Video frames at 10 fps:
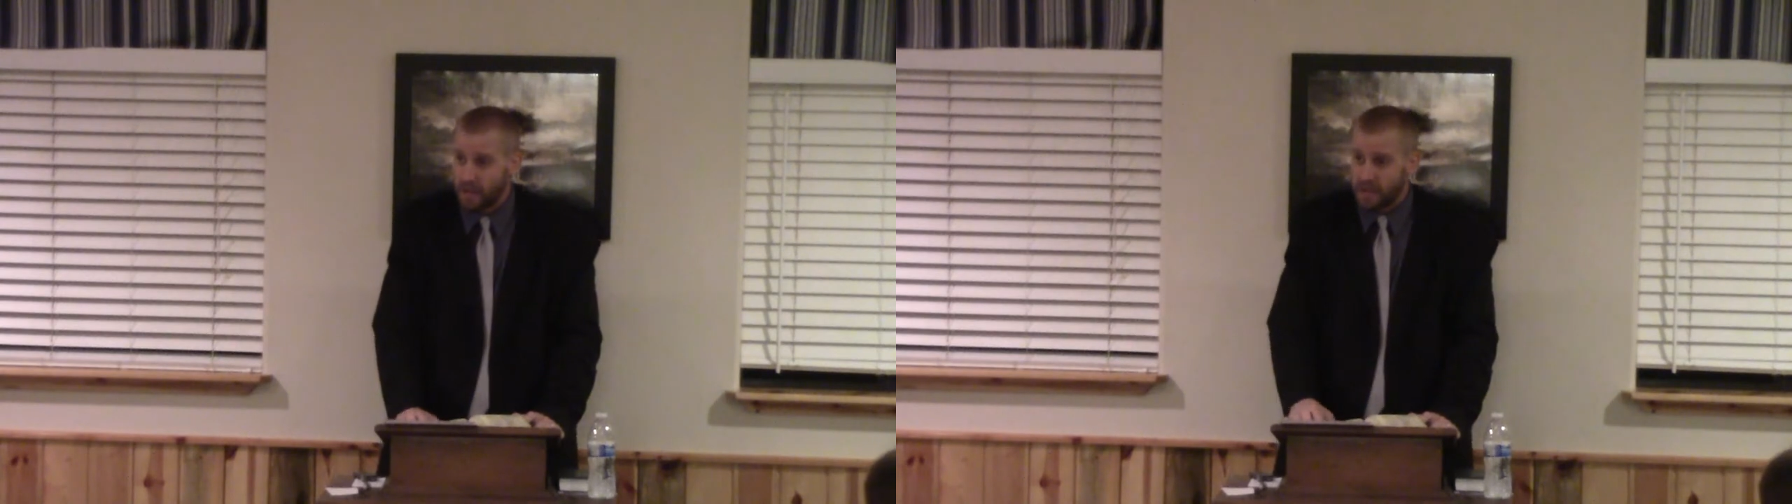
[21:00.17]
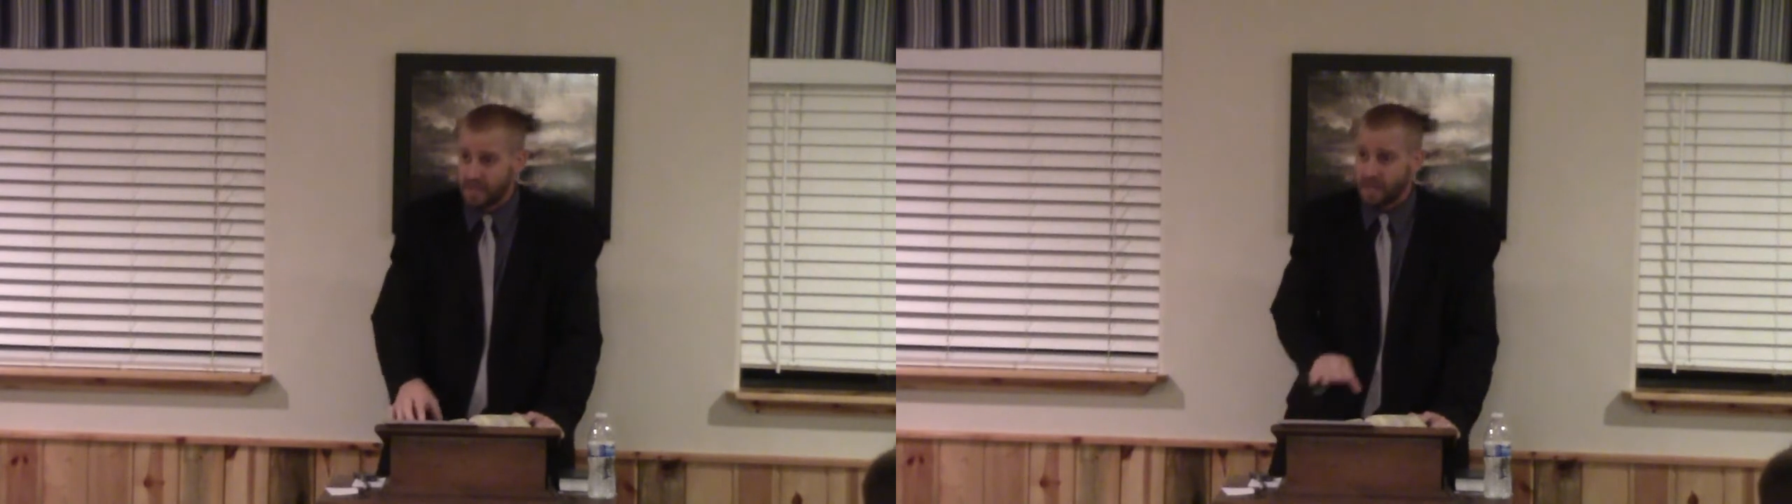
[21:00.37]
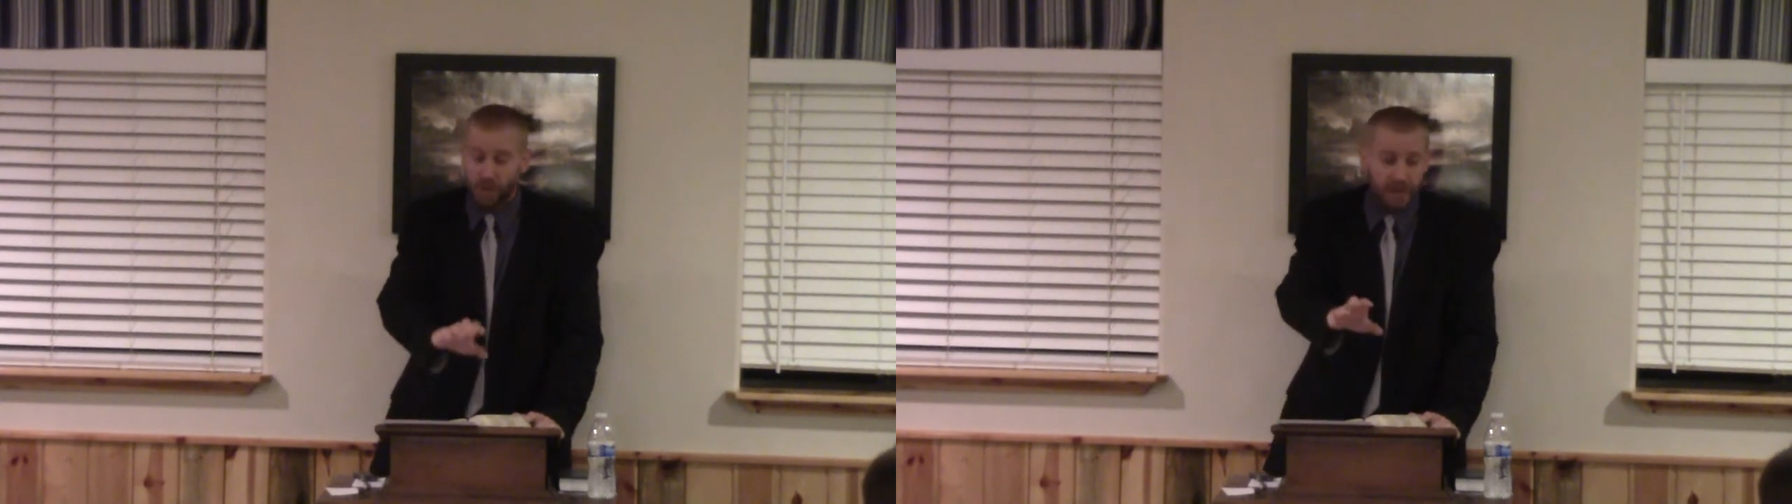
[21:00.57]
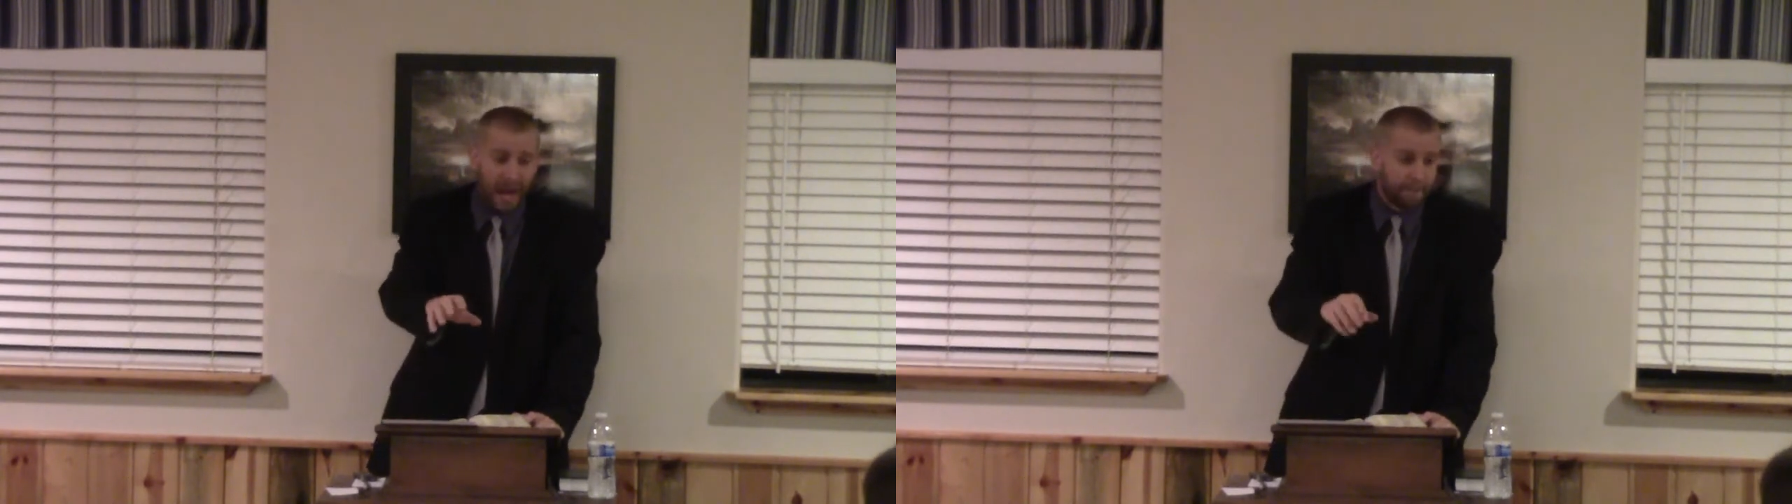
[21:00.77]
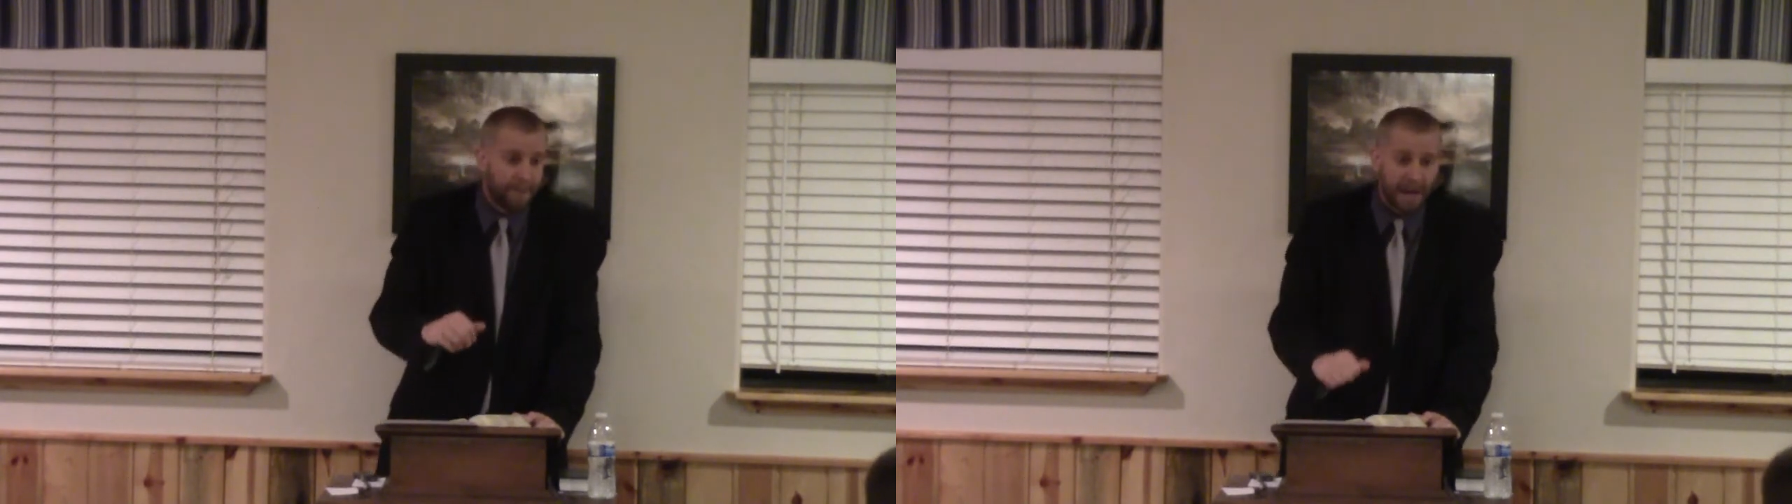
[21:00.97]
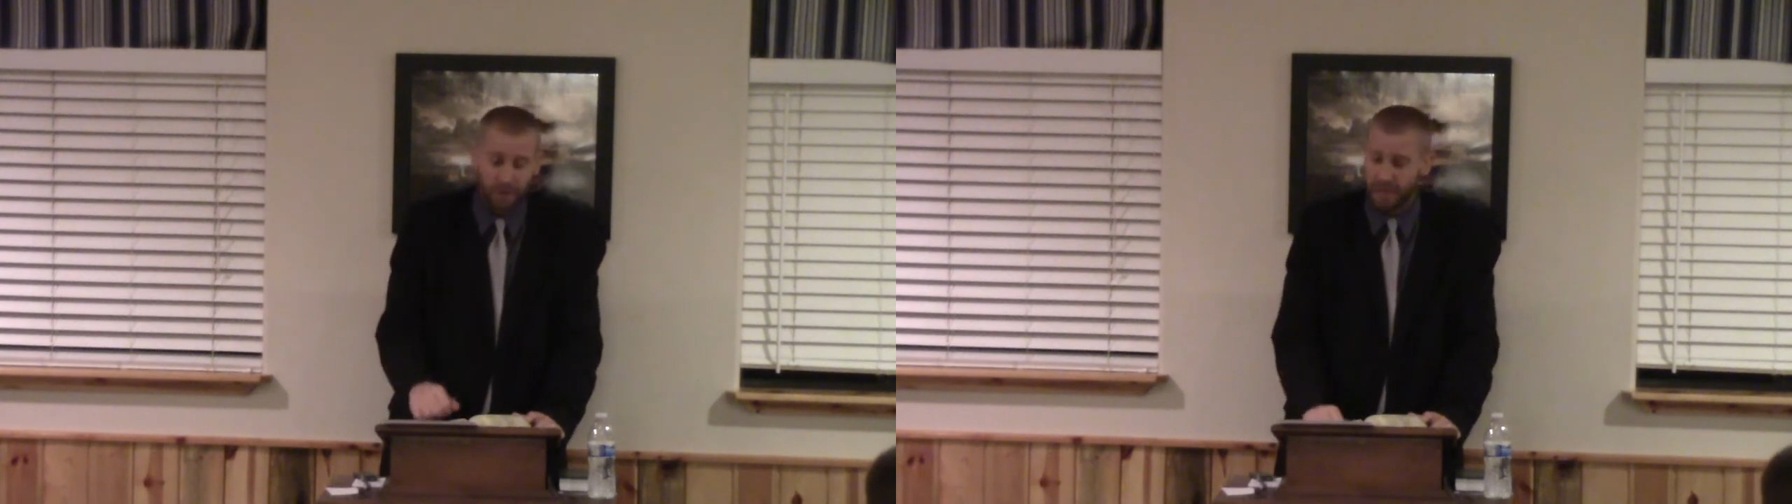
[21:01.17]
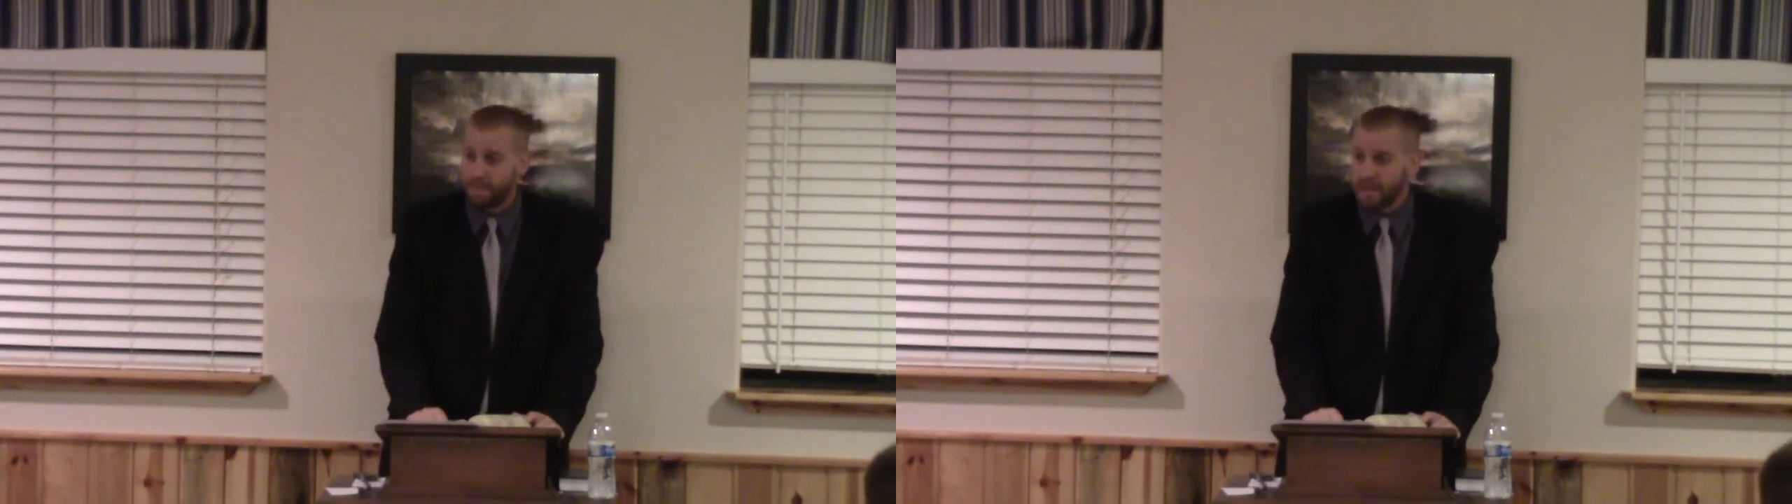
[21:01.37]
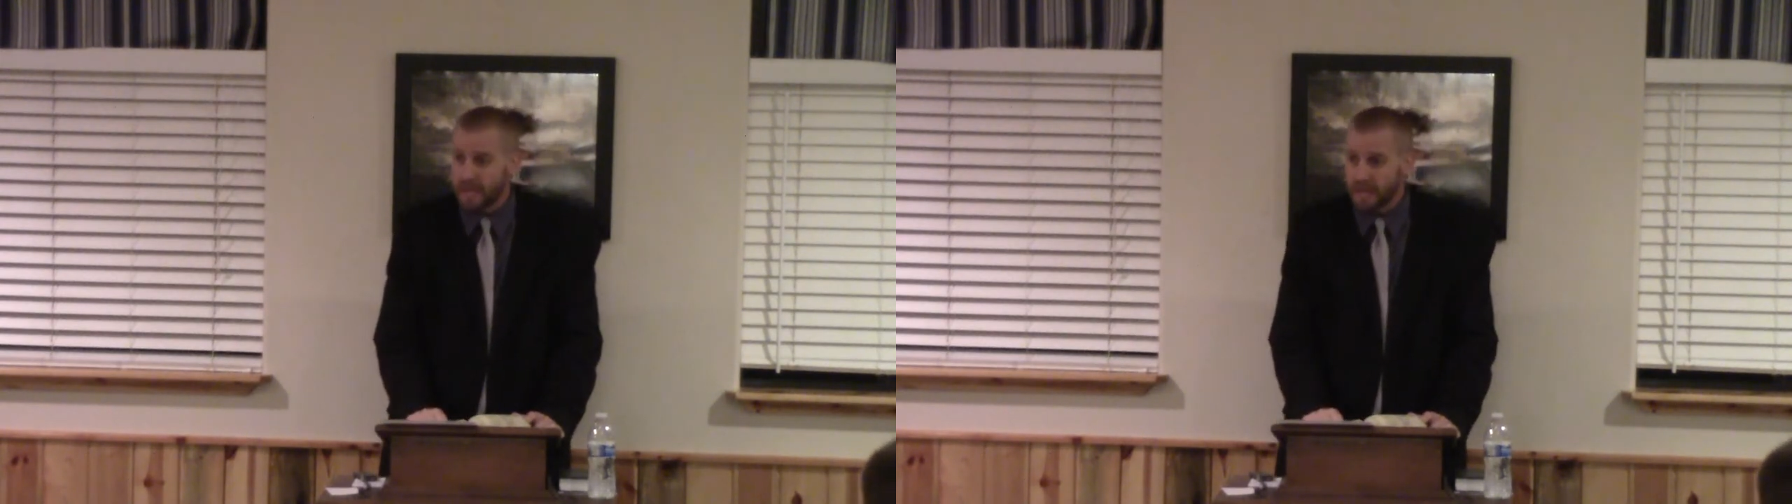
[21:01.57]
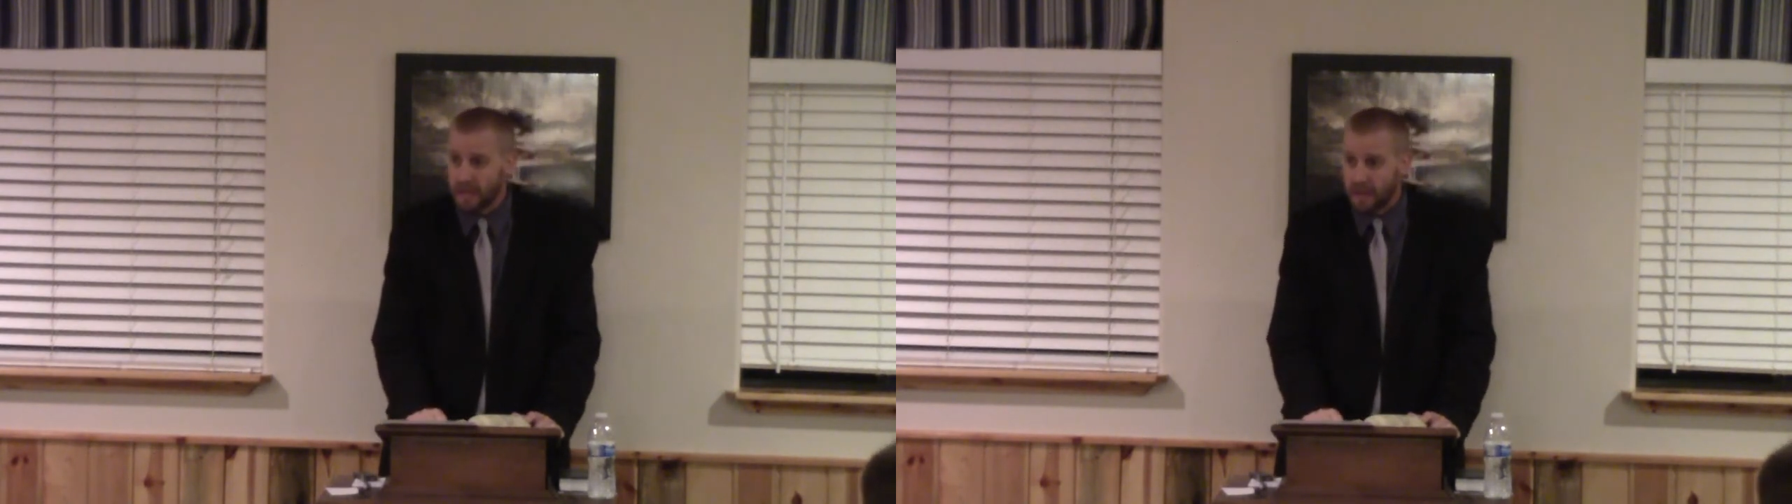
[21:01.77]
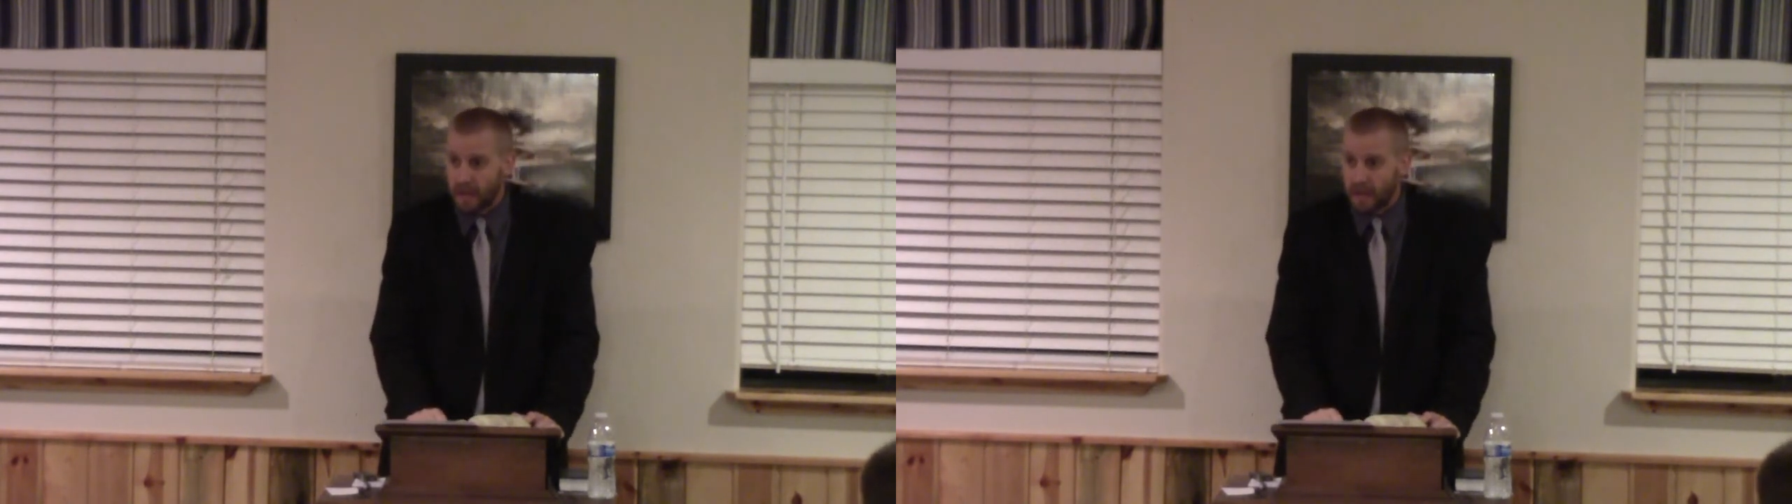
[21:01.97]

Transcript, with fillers: He's saying, You're not better than me.